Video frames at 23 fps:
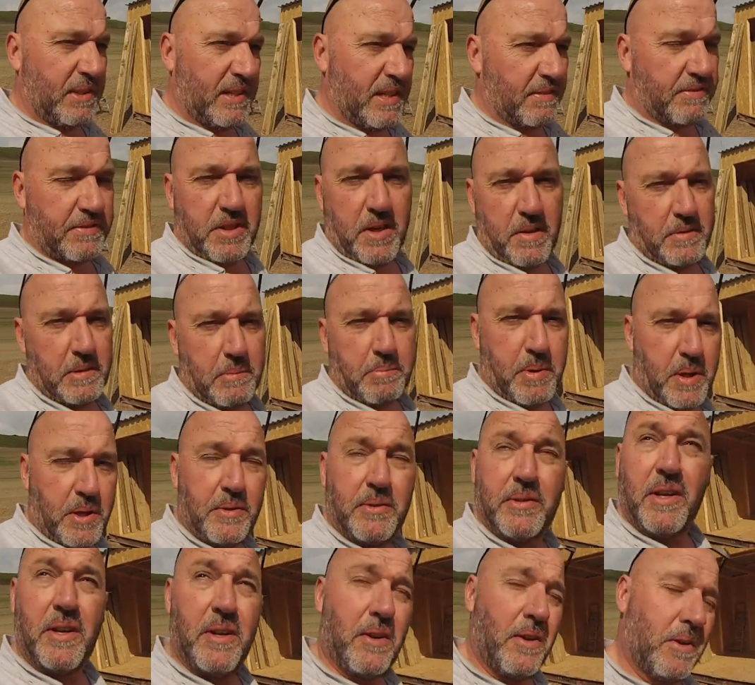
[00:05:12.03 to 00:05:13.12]
me enough time to
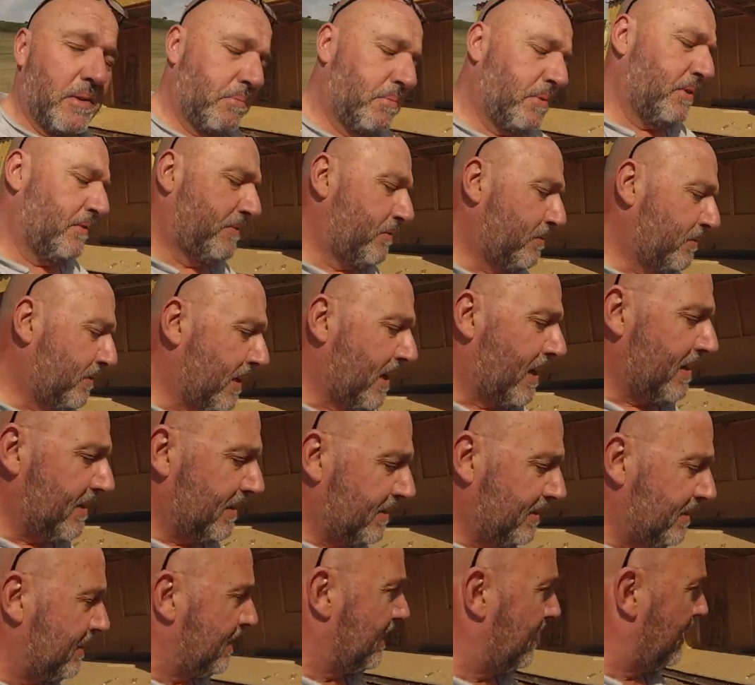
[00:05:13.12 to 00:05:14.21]
poon along, beautiful days.